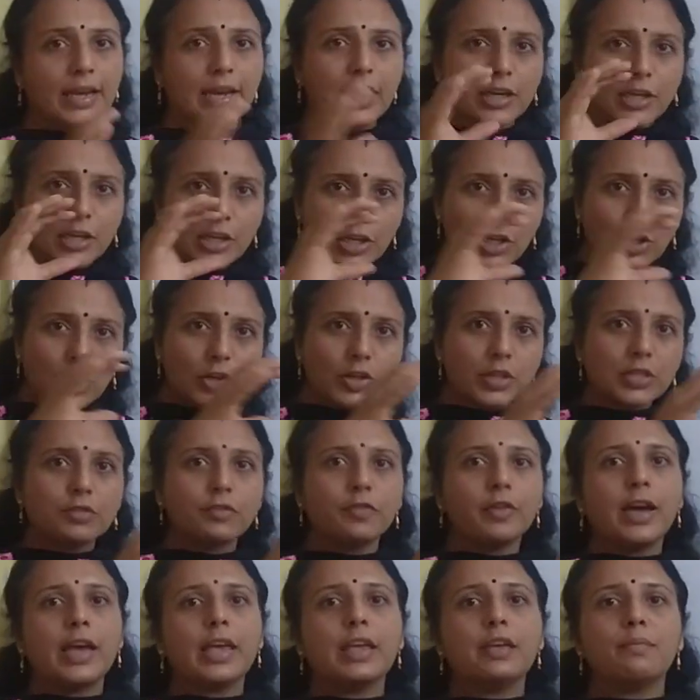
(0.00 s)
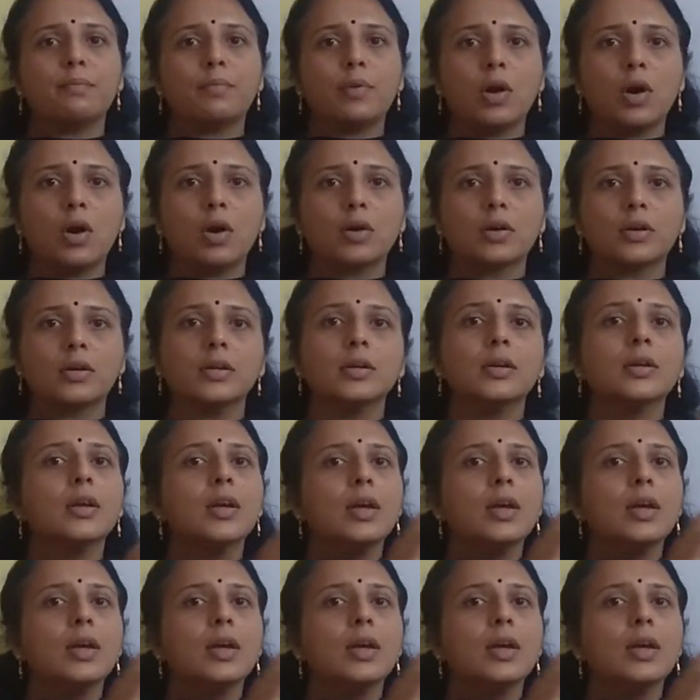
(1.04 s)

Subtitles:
Continuous 5 block,